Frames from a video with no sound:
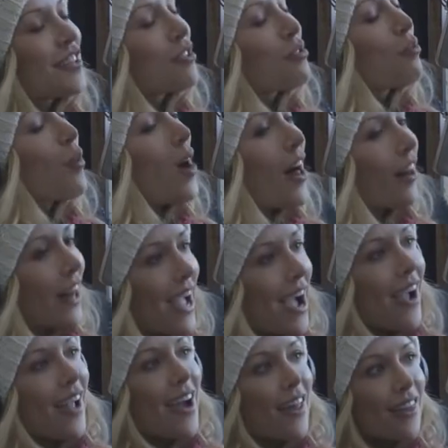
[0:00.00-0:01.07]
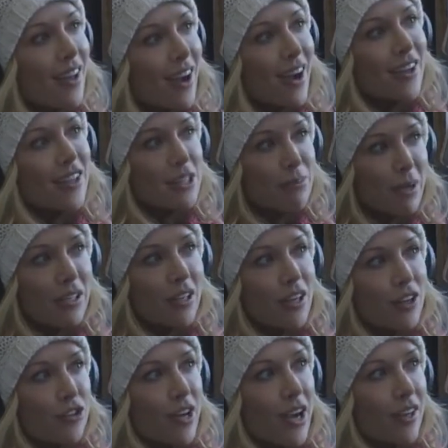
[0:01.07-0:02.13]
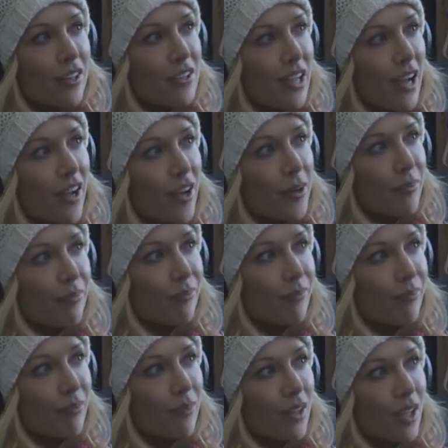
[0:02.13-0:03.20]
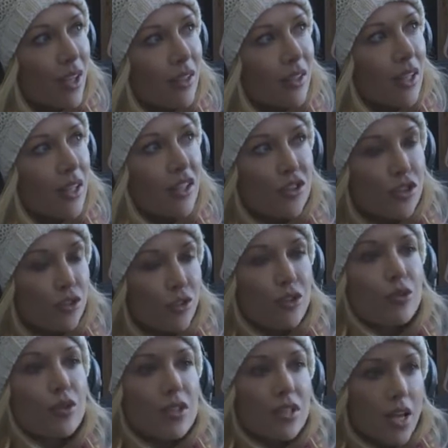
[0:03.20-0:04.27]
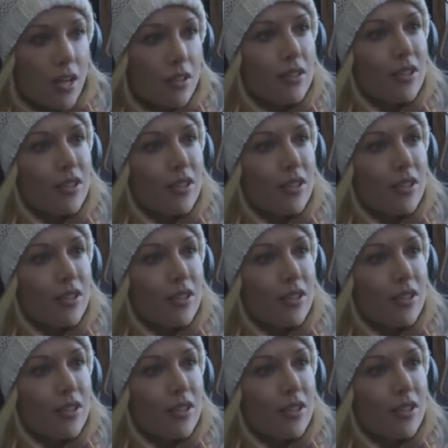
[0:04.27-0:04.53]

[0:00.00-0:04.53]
I did well. I had the highest paid contract in the industry towards the end.